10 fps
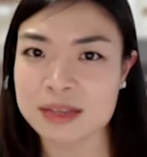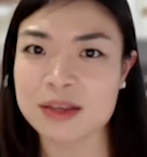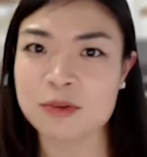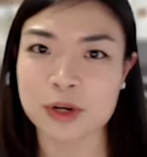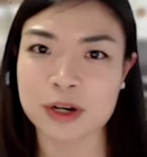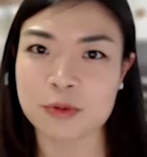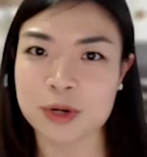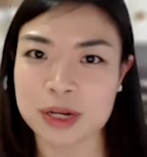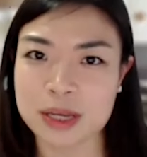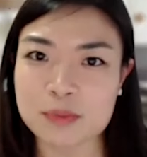I think we're
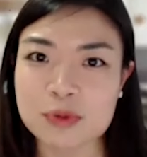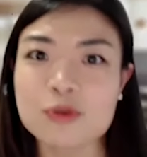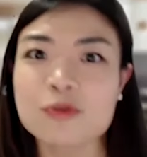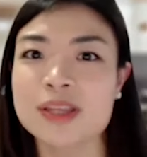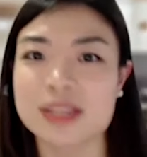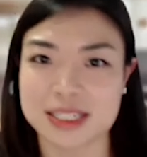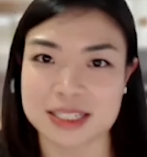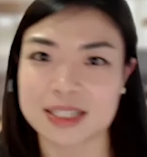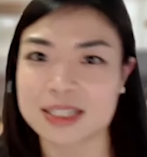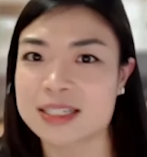we're improving that
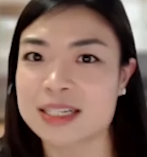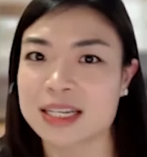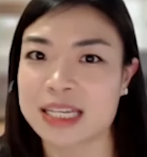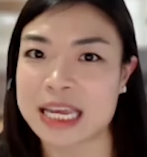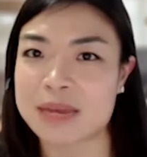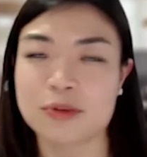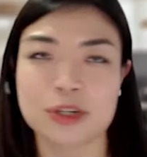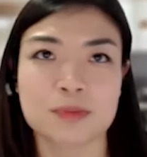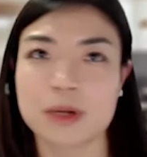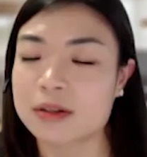statistic in Cambridge,